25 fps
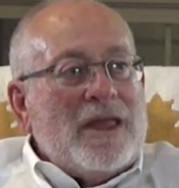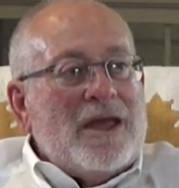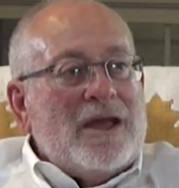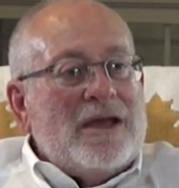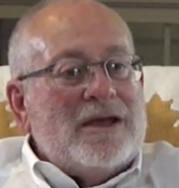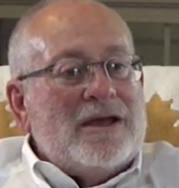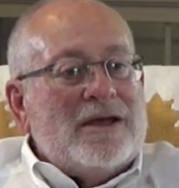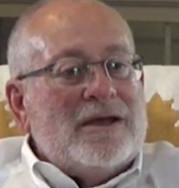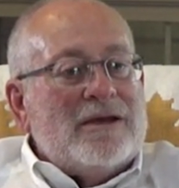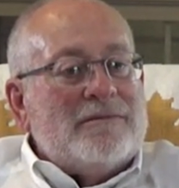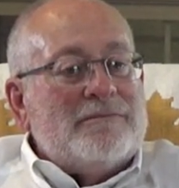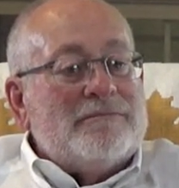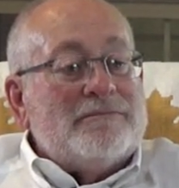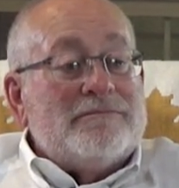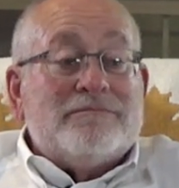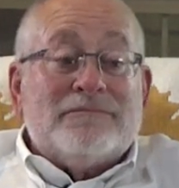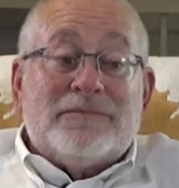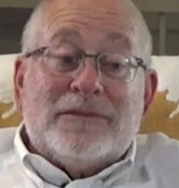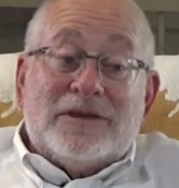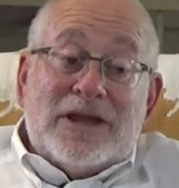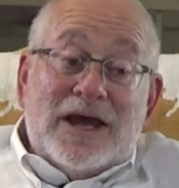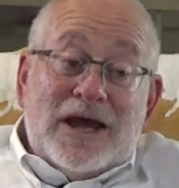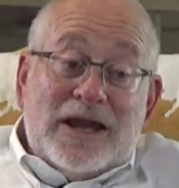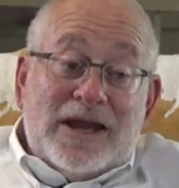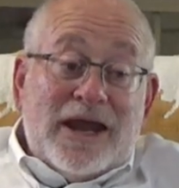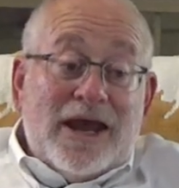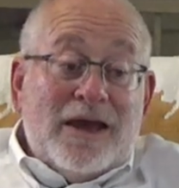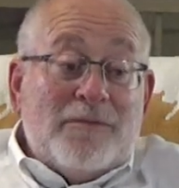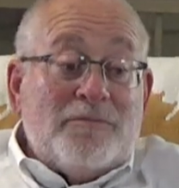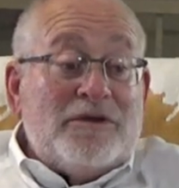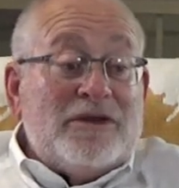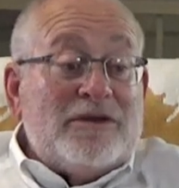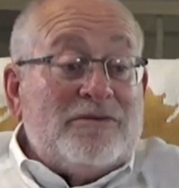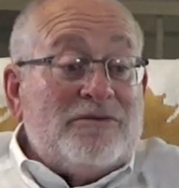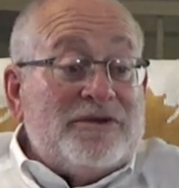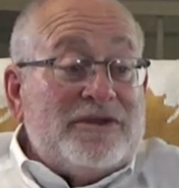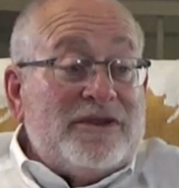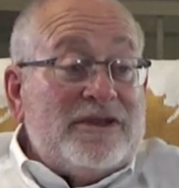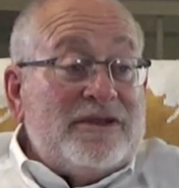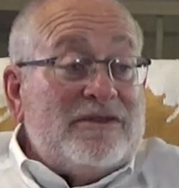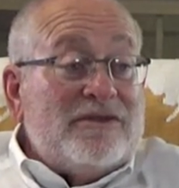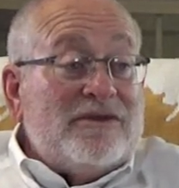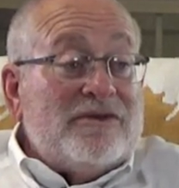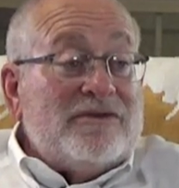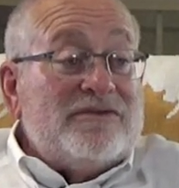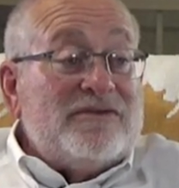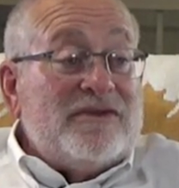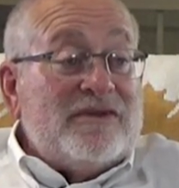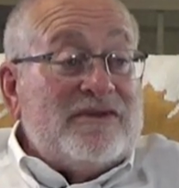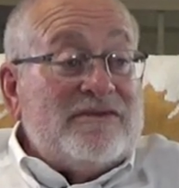uh, um, lot happened within
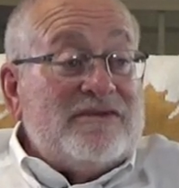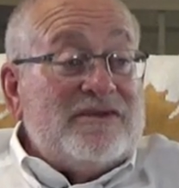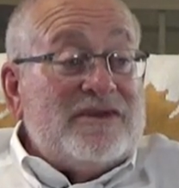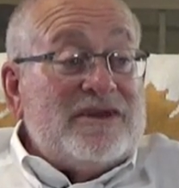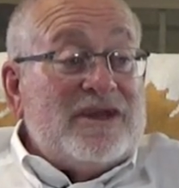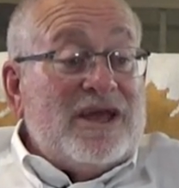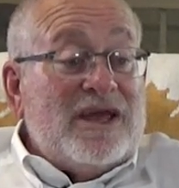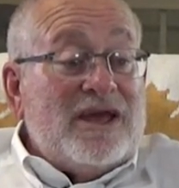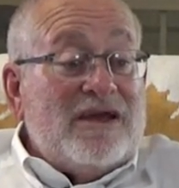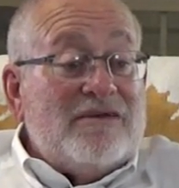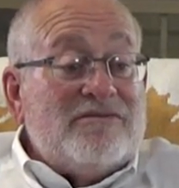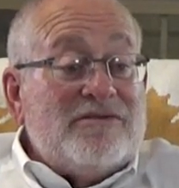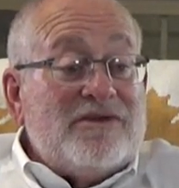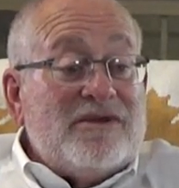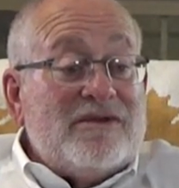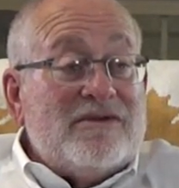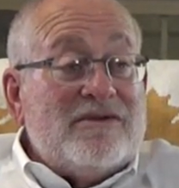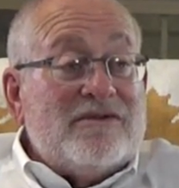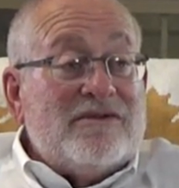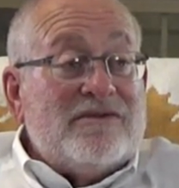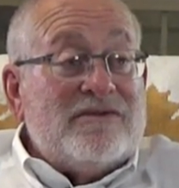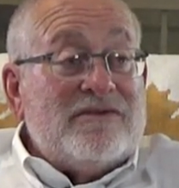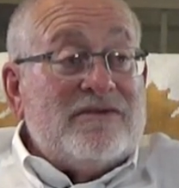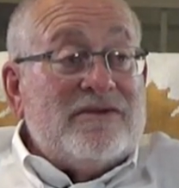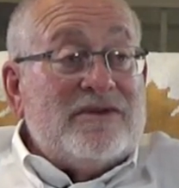those 16 and a half years.